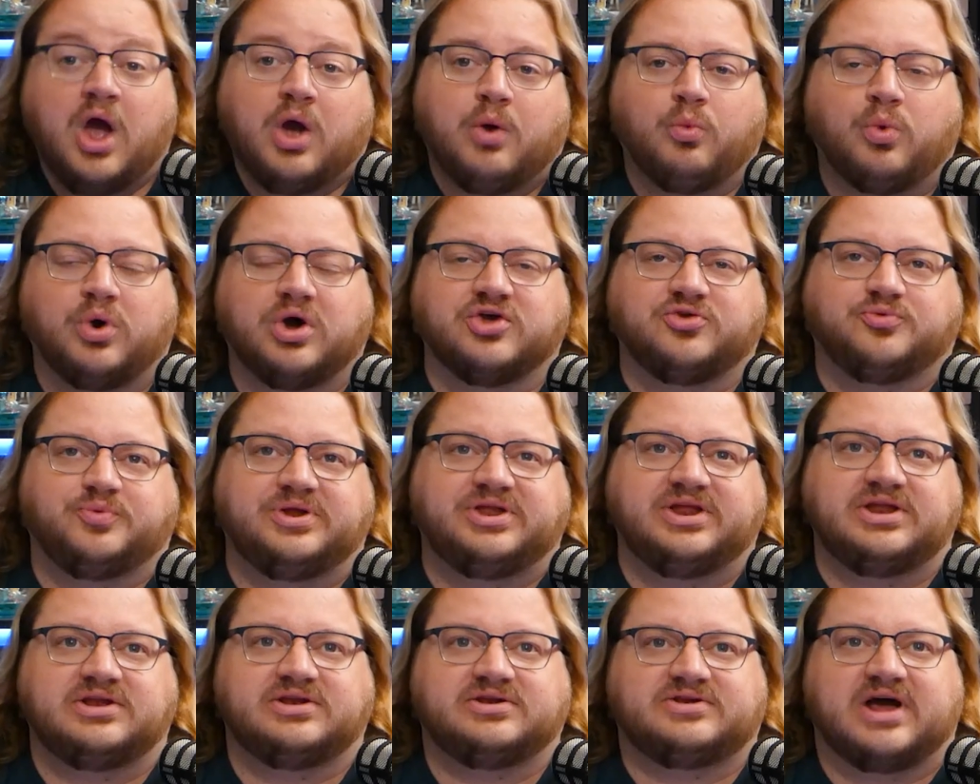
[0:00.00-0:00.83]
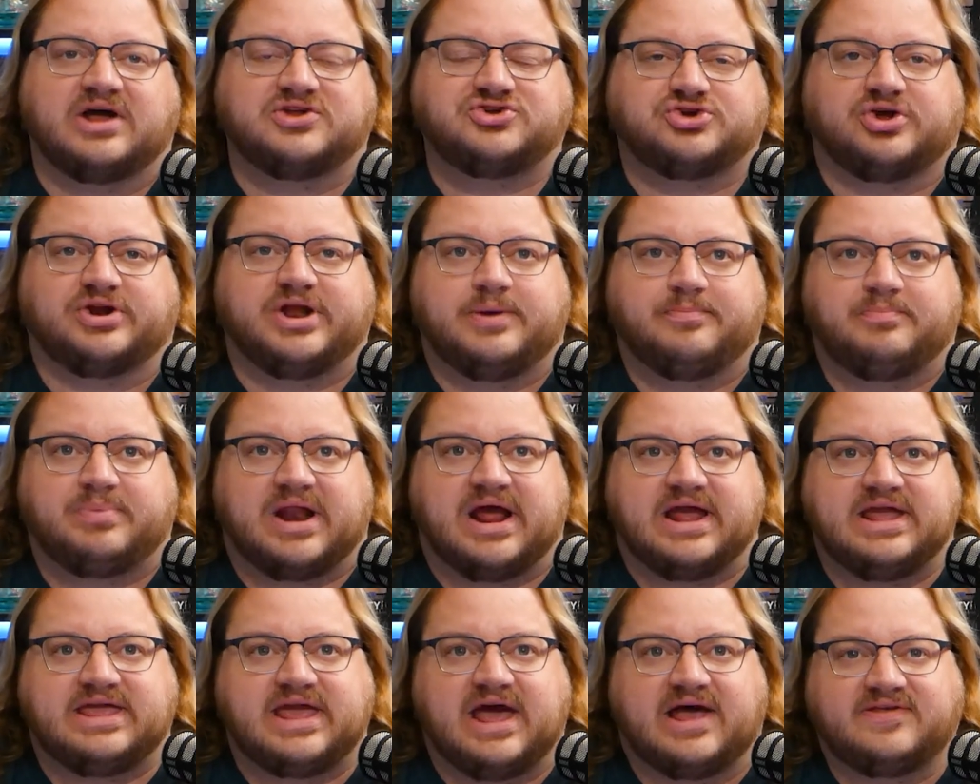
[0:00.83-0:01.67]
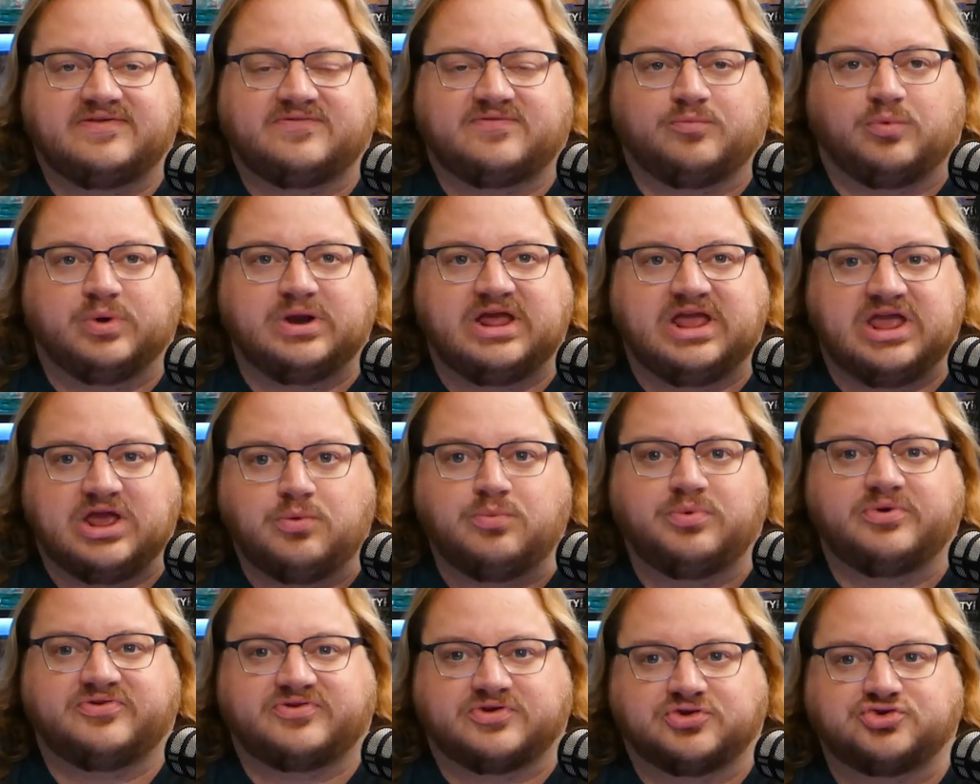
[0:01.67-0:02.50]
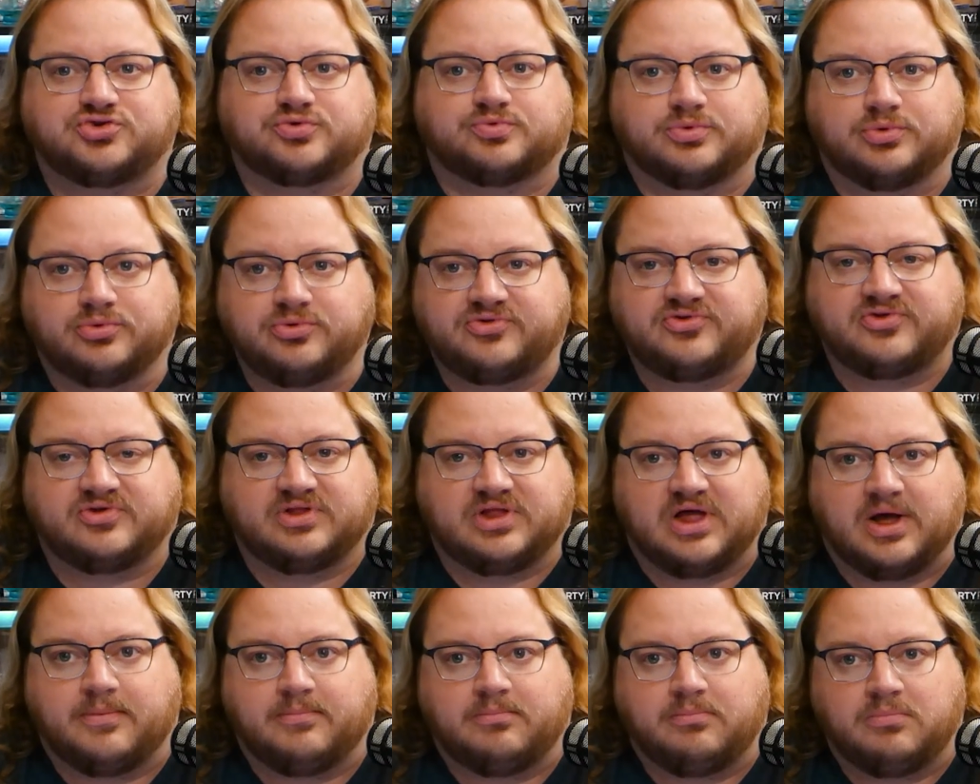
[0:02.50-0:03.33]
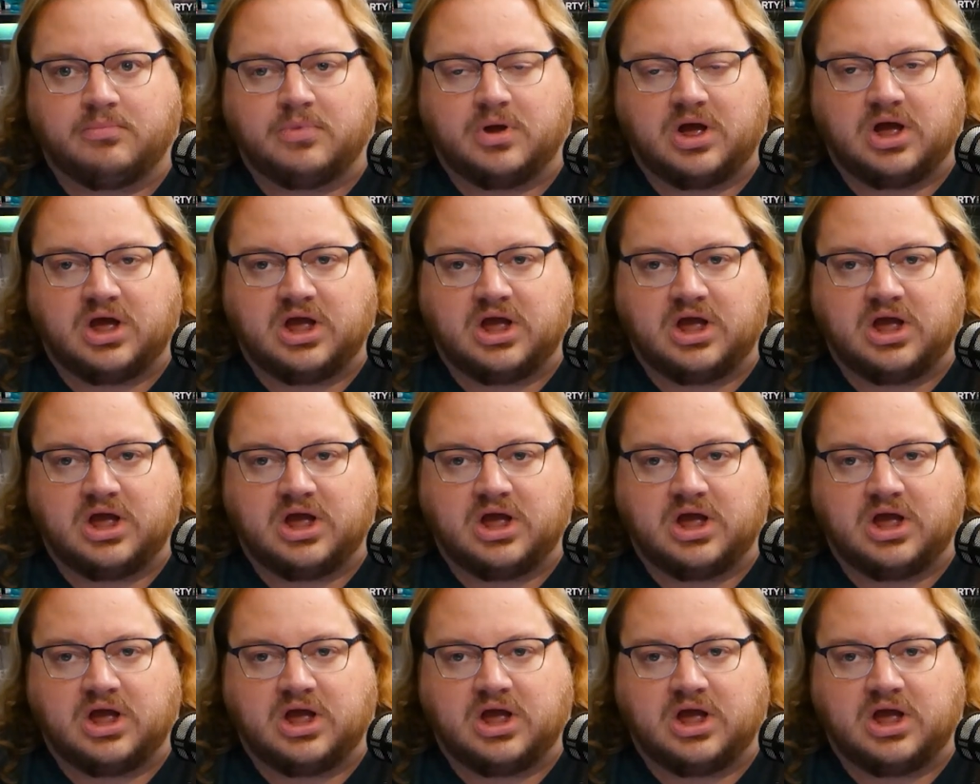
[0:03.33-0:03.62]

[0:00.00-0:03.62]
well, because we didn't touch on it, but I guess when he was in Jerusalem,